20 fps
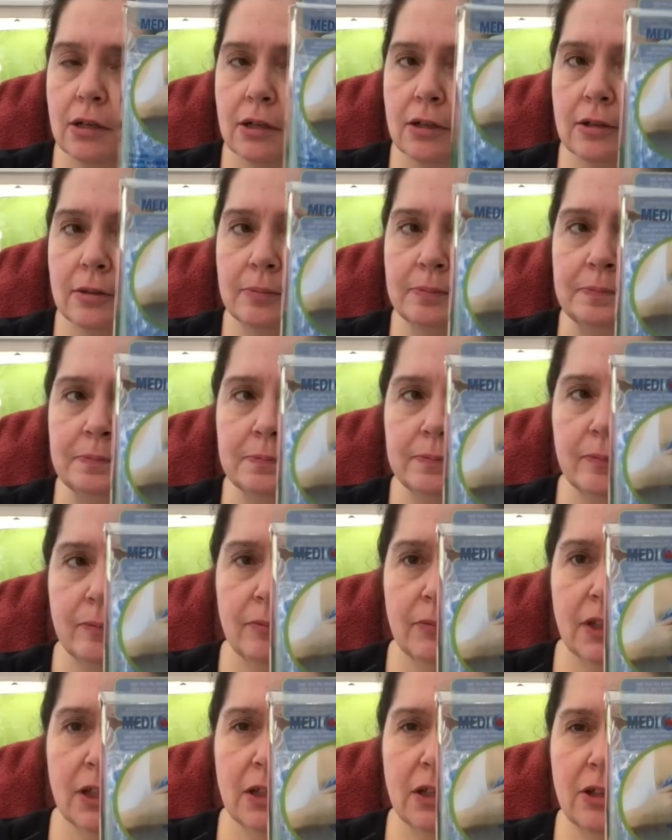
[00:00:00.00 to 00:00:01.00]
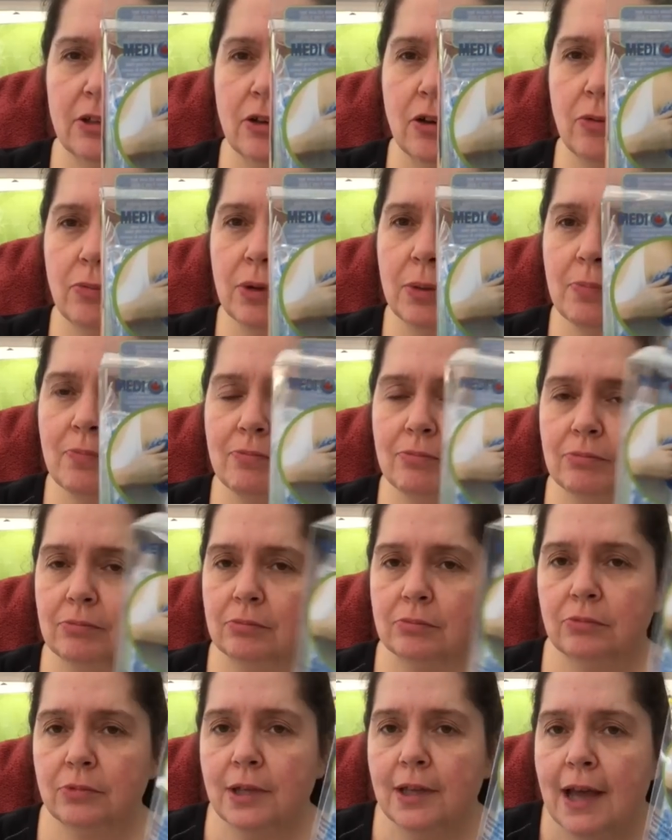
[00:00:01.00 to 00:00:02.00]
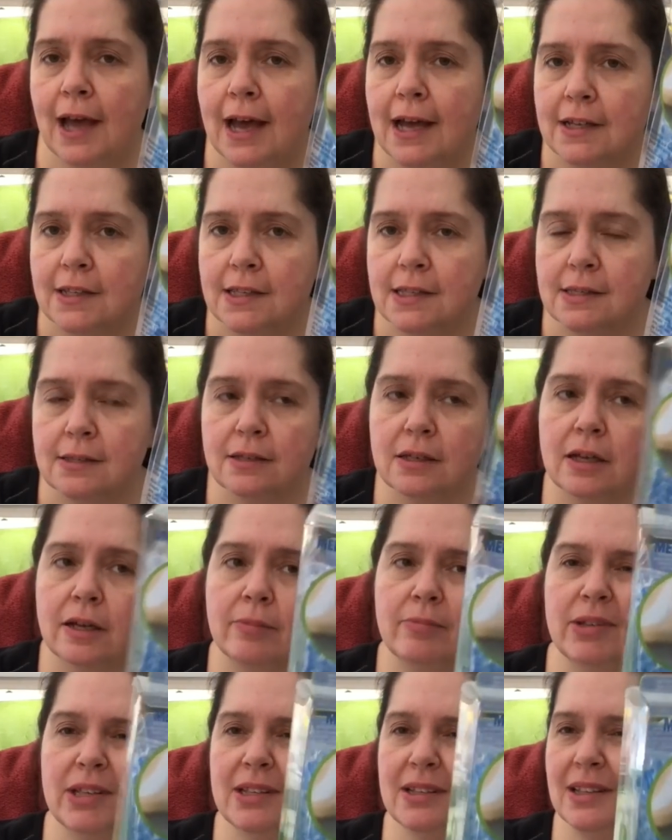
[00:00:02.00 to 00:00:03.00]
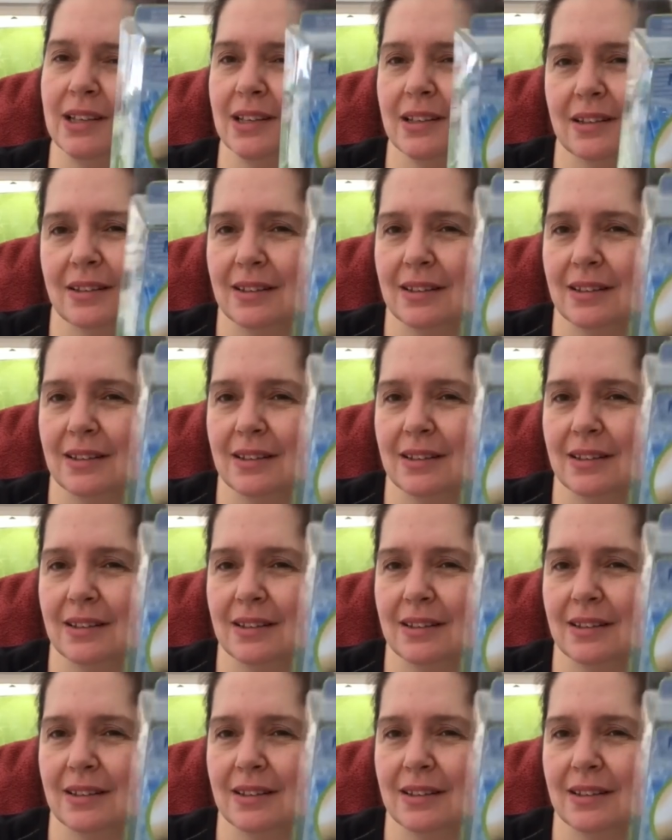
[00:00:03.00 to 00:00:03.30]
Um, you know, we we had some and they,